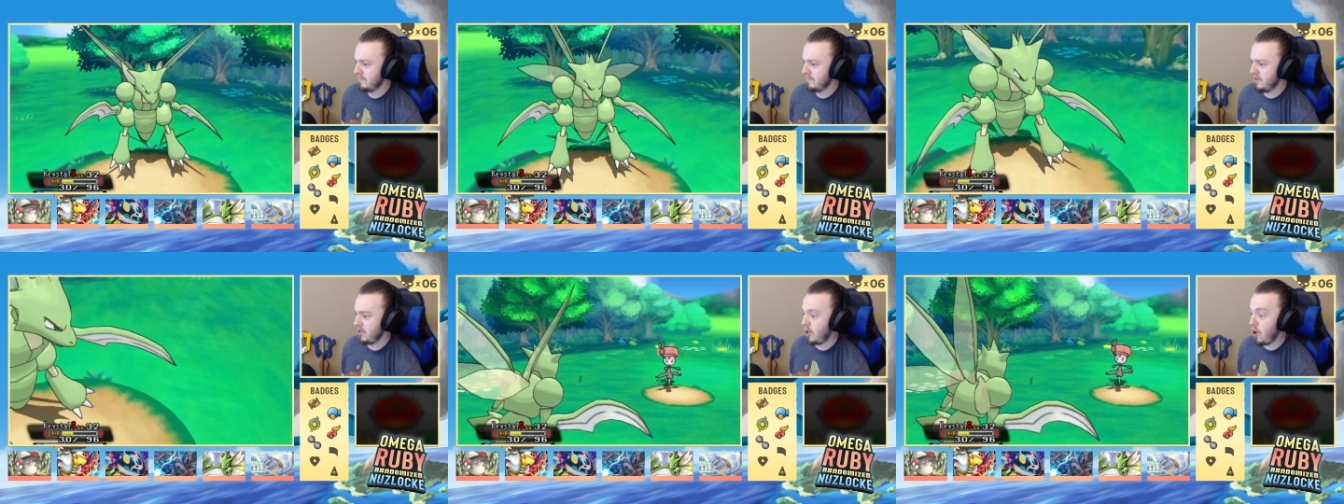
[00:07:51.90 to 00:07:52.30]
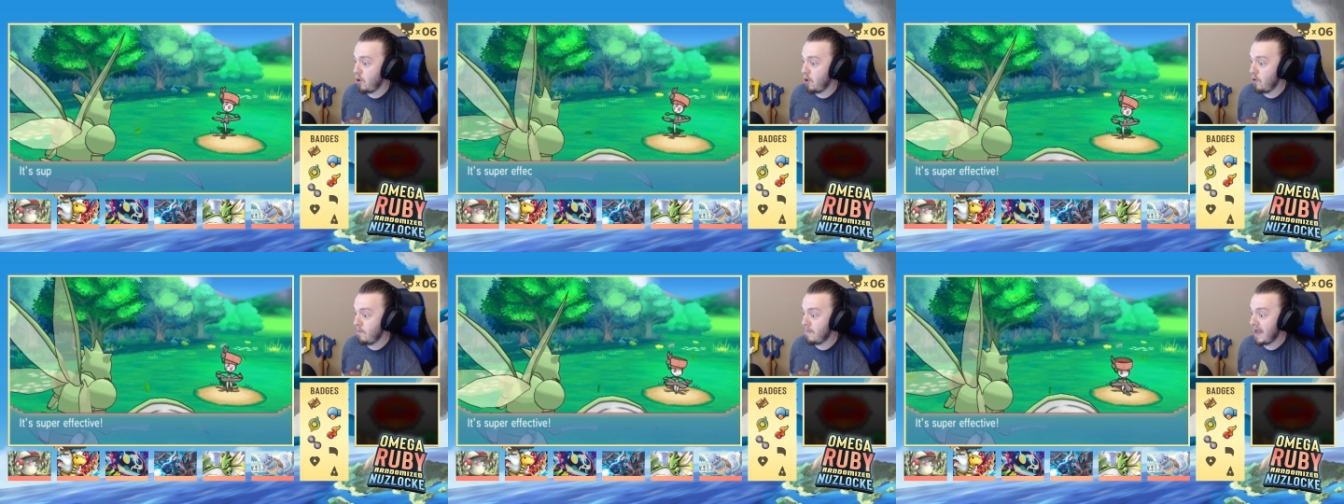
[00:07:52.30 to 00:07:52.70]

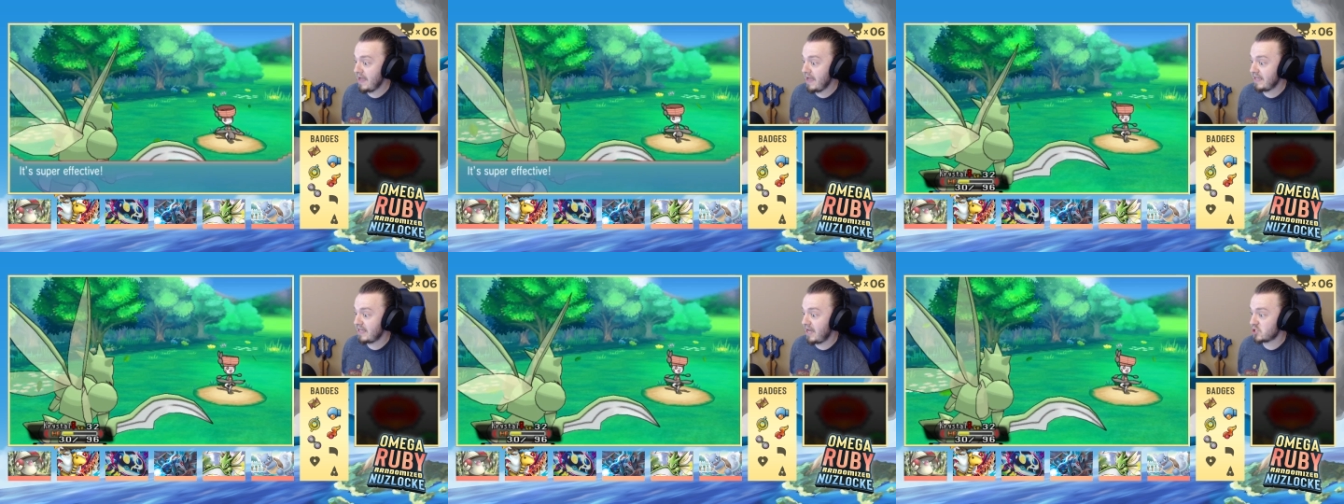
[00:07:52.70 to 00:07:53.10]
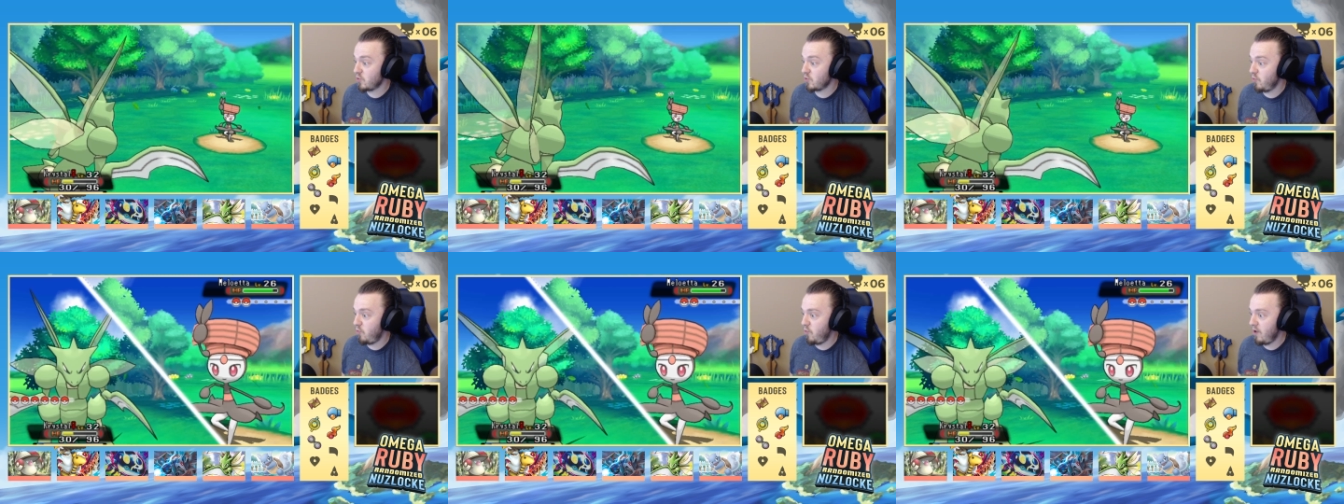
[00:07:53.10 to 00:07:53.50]
Oh, my gosh.
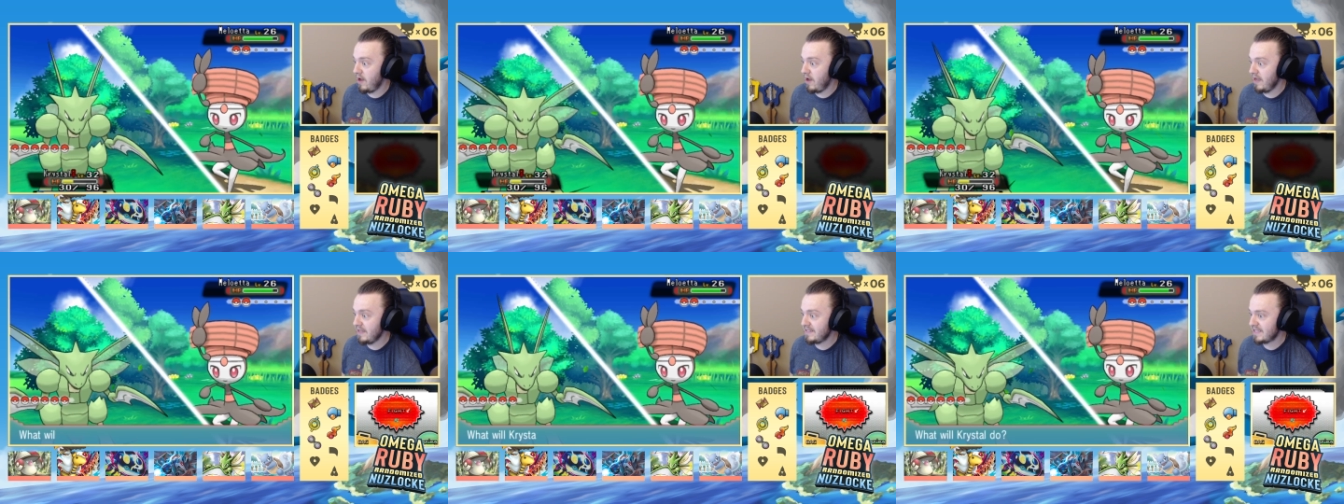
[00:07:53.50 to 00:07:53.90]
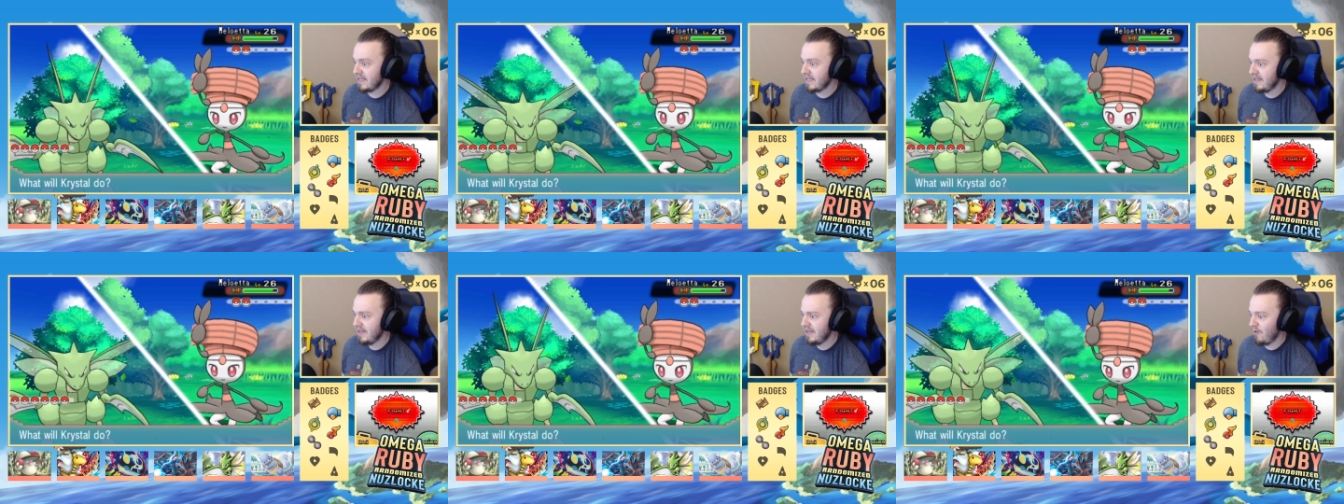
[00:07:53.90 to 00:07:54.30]
What?
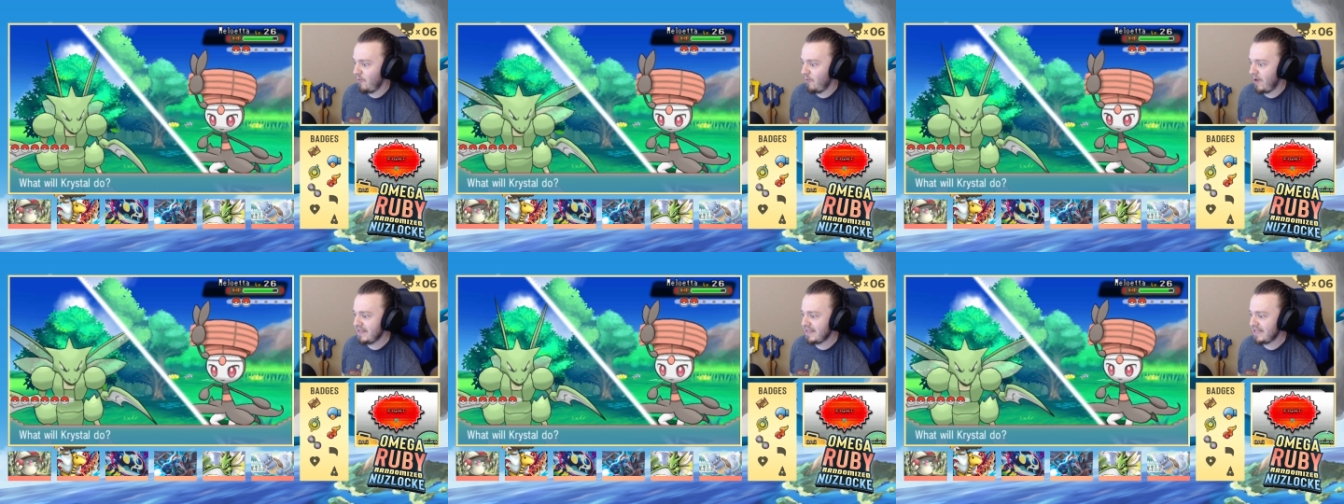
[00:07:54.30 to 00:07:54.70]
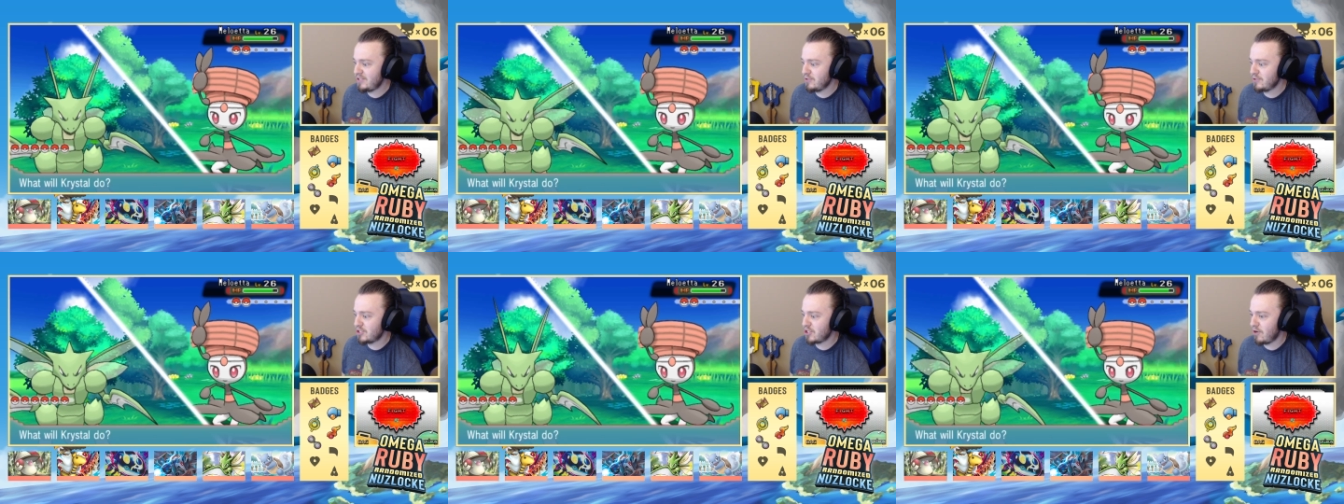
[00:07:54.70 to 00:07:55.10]
Why did that
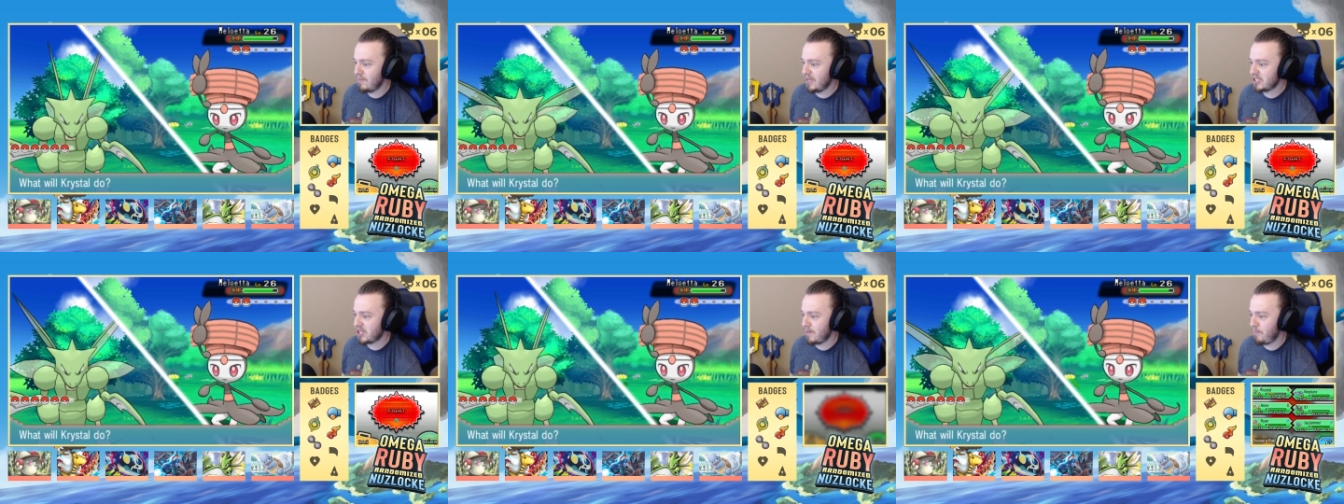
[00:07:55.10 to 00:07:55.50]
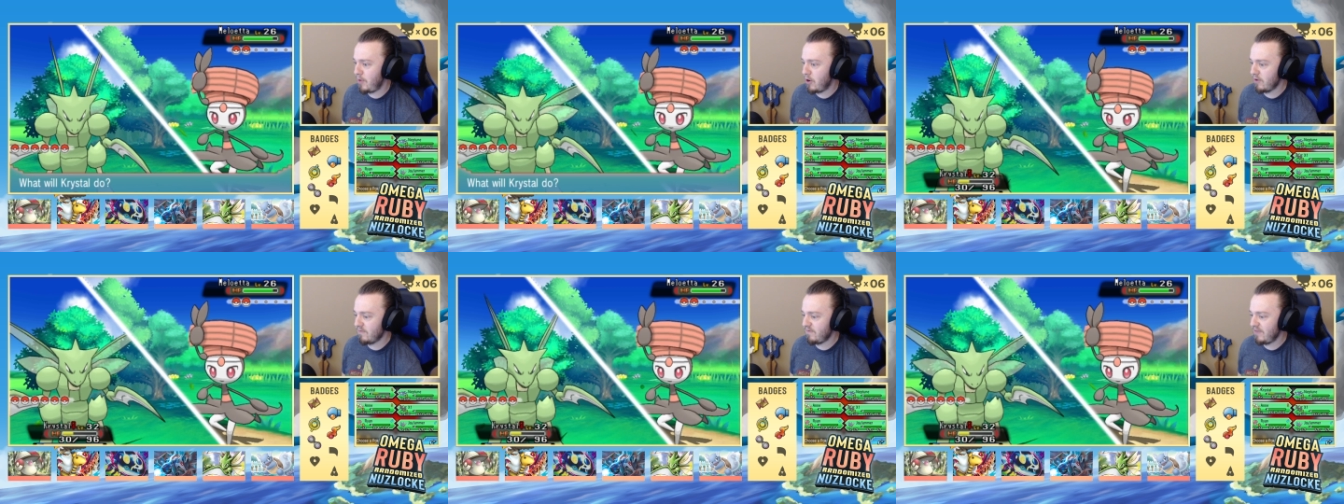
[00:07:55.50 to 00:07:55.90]
do so much? I'm
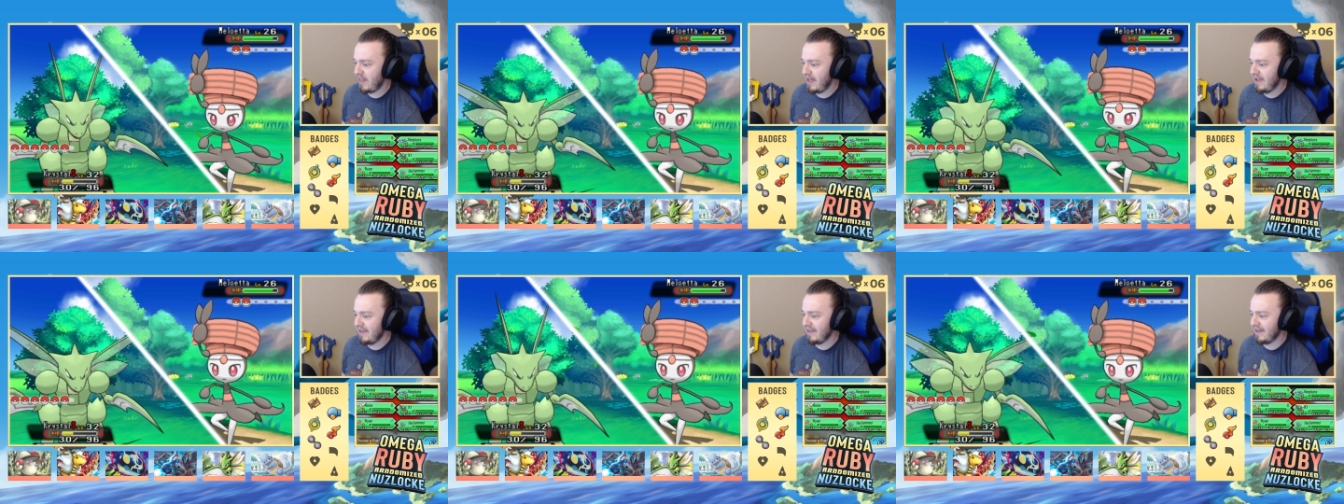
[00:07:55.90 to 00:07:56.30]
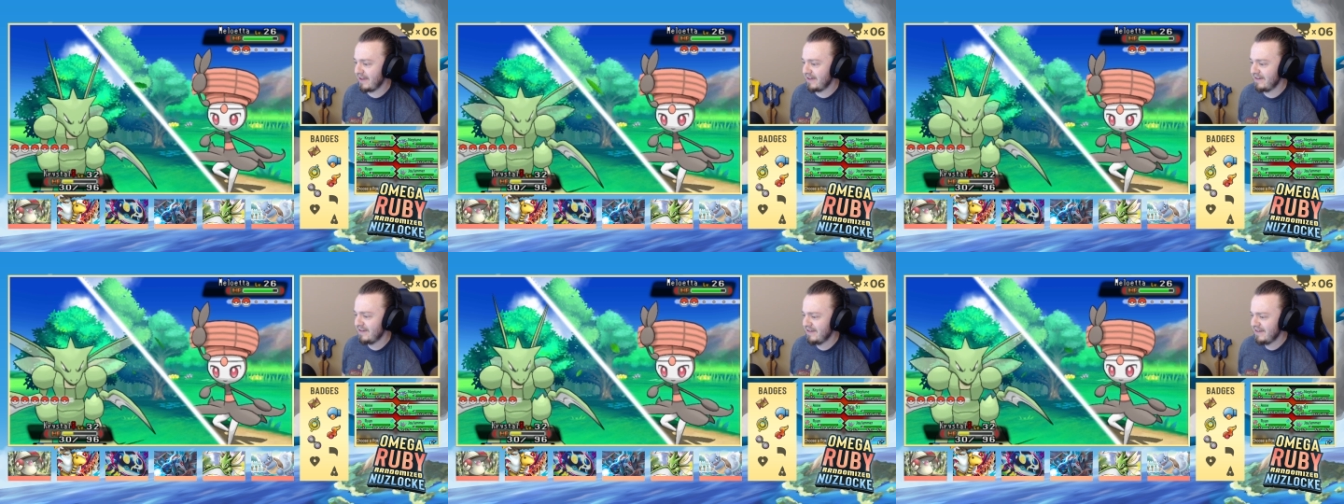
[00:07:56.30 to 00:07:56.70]
part
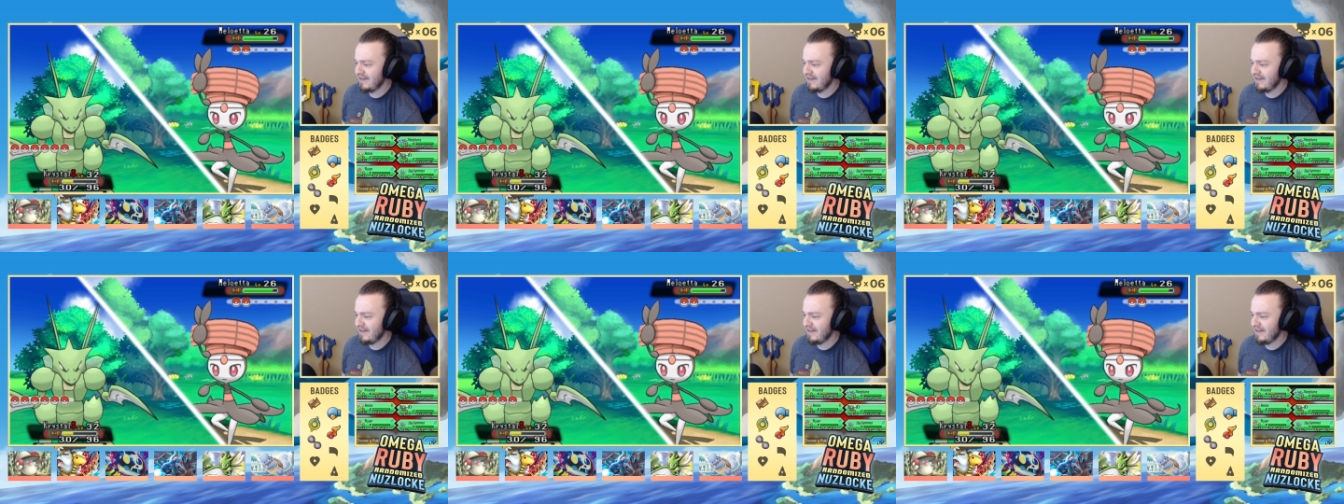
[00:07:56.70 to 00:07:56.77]
flying.